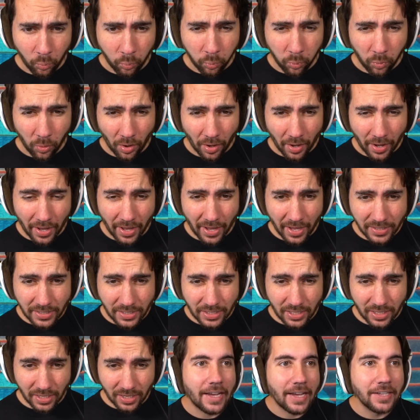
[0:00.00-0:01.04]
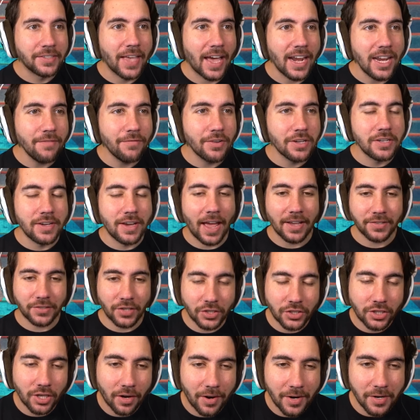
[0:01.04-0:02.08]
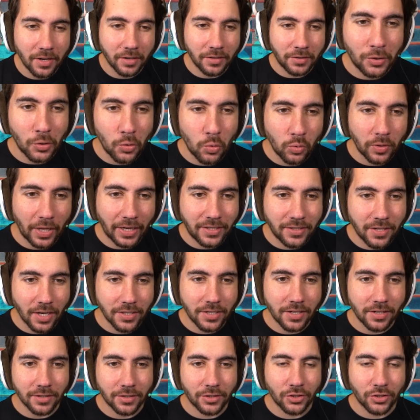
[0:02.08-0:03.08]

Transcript: What? Is that even necessary to do? Like, doesn't